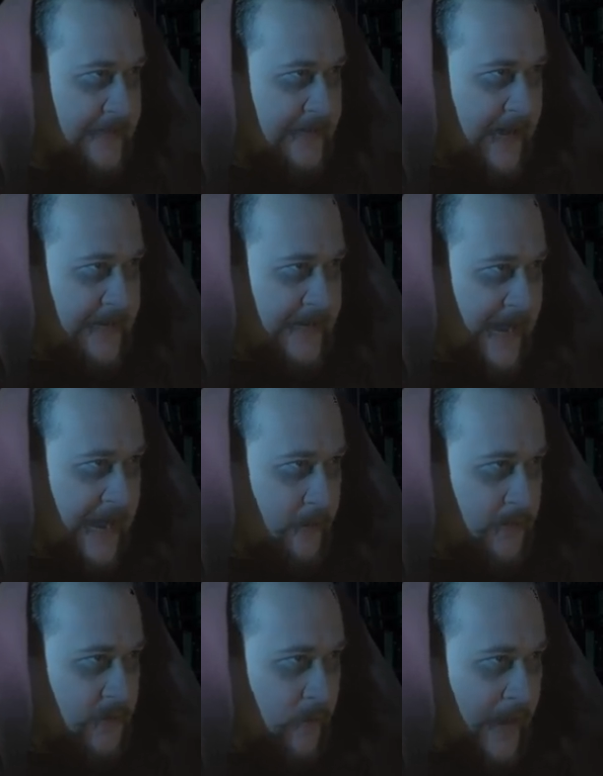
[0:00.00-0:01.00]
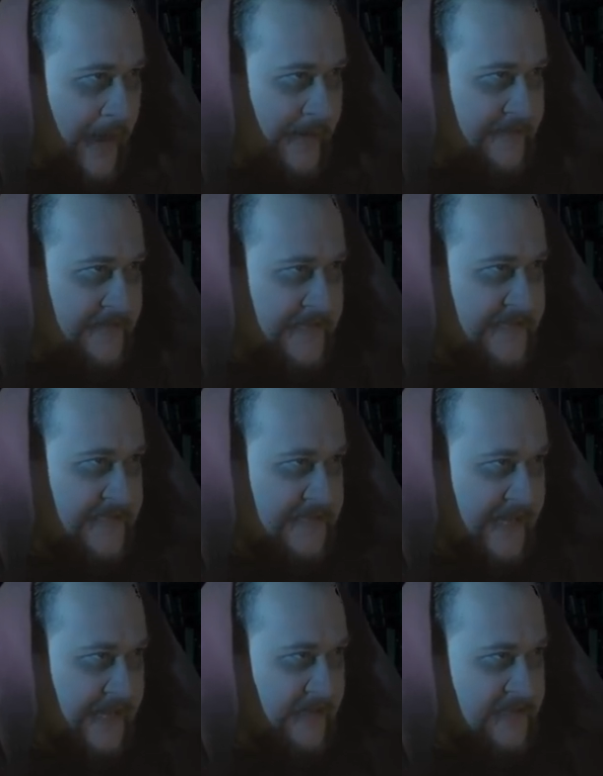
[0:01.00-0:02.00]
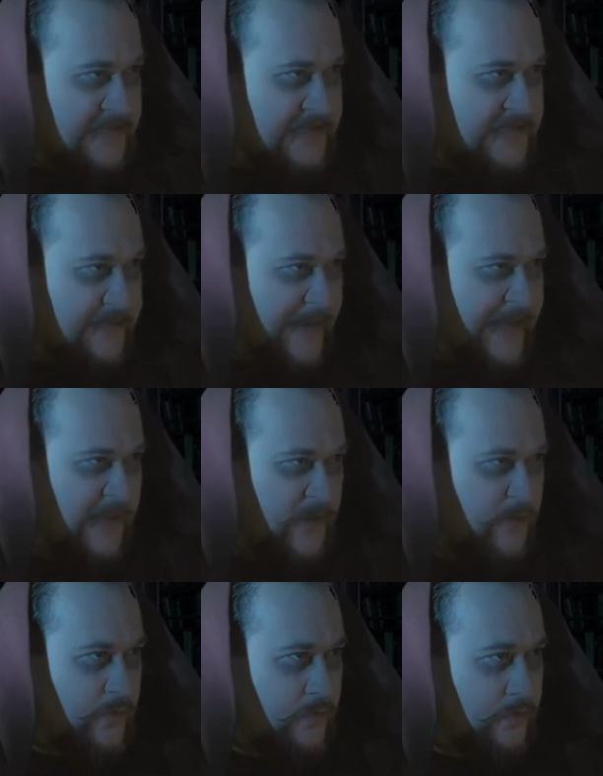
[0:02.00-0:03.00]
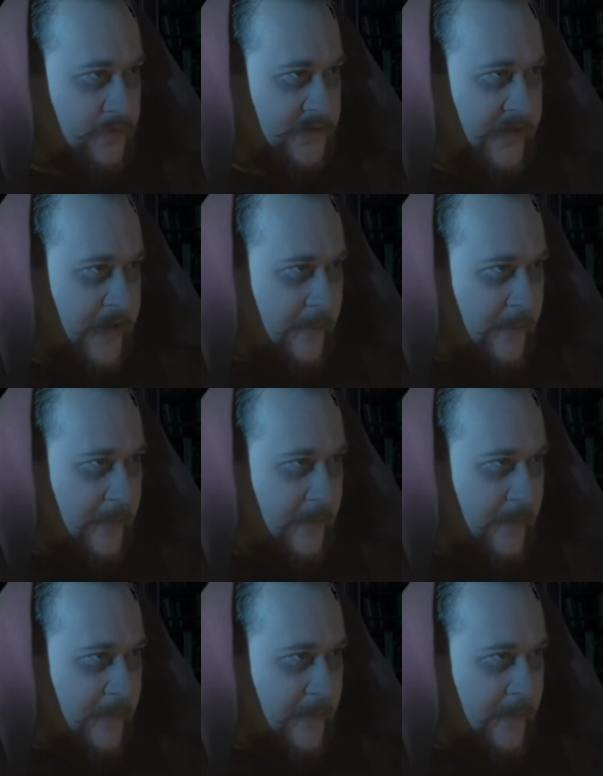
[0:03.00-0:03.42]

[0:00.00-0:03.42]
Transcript: and now acquired these skills need to be used